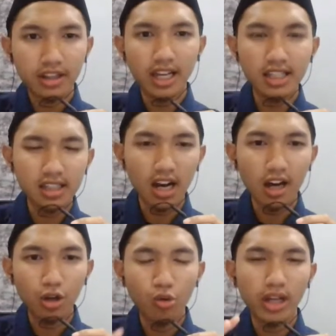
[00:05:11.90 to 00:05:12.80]
things
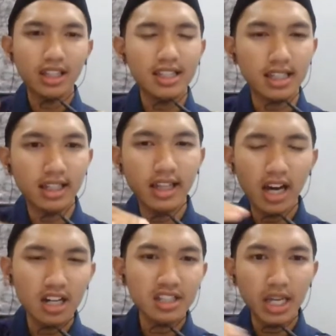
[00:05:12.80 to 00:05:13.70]
are quite easy.
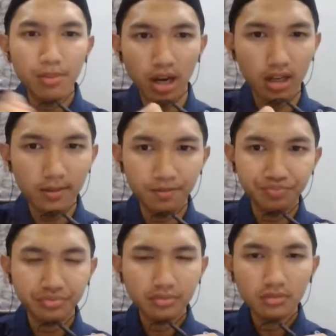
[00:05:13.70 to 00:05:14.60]
They are stable.
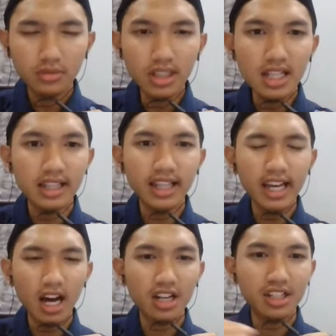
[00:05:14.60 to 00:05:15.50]

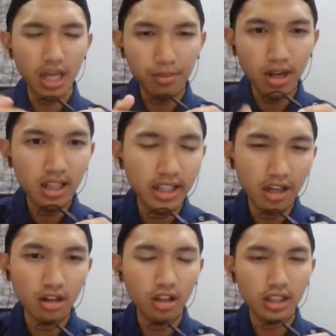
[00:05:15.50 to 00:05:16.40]
They are stable.
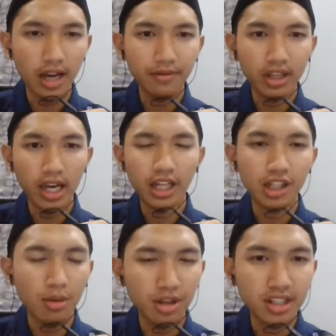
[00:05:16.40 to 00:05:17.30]
They're not having any
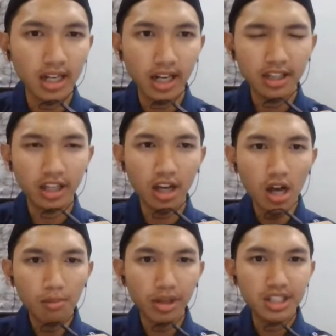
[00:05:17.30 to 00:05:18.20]
troubles and anything.
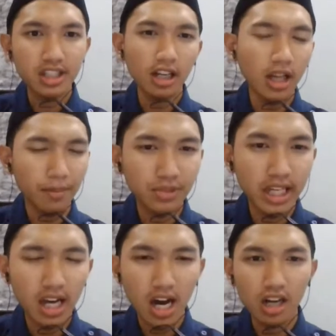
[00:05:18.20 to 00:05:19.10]
But startup,
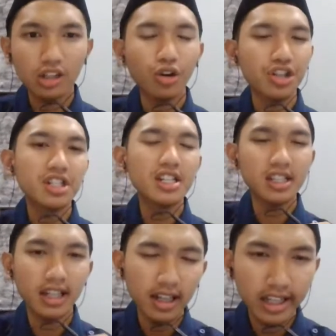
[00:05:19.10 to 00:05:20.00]
they are
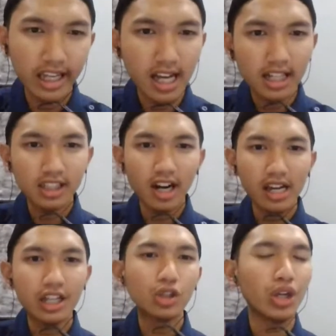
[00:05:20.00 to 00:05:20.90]
consistently
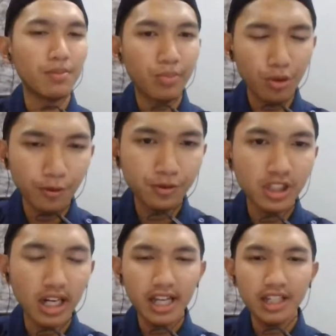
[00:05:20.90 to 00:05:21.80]
trying to improve,
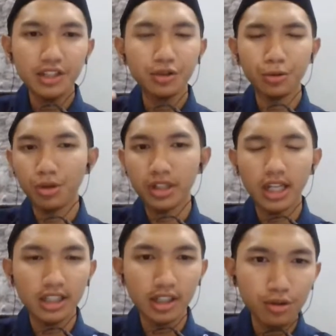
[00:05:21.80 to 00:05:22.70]
trying to
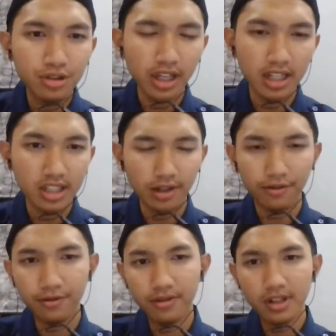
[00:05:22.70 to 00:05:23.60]
get growth and
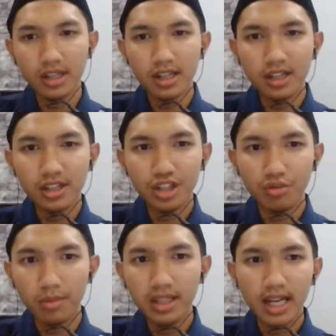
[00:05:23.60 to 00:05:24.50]
stuff.
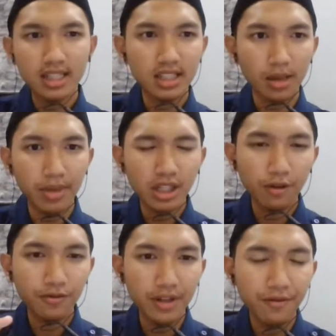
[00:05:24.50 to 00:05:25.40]
So maybe that's a bit
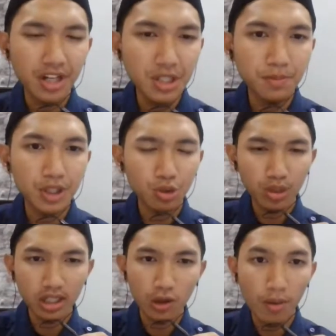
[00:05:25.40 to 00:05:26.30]
of difference
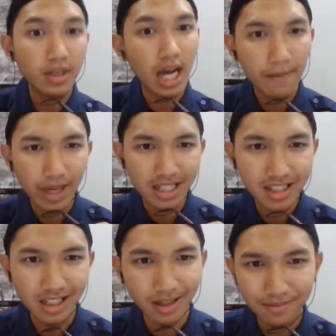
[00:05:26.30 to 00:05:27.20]
between UMKM and
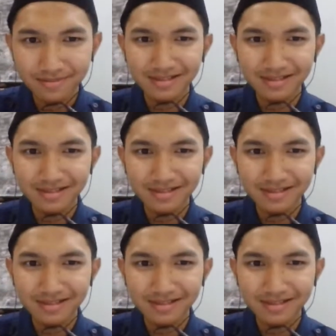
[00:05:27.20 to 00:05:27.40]
startup.